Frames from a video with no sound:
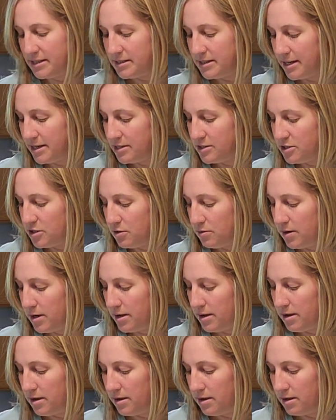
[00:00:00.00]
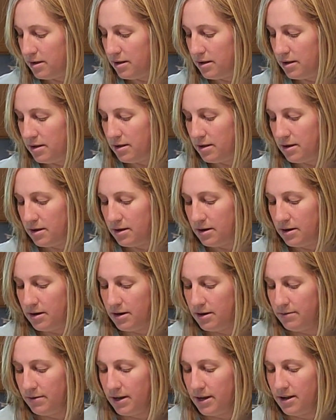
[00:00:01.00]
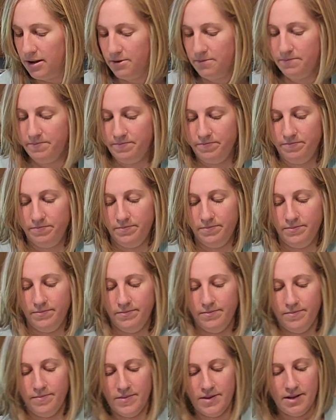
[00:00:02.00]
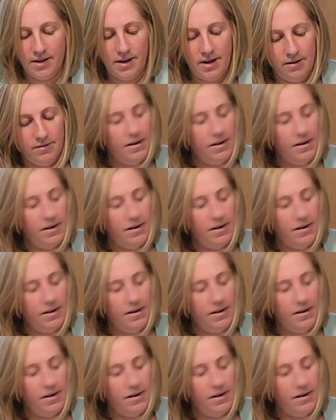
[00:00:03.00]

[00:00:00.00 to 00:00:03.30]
taste to it. There we go. All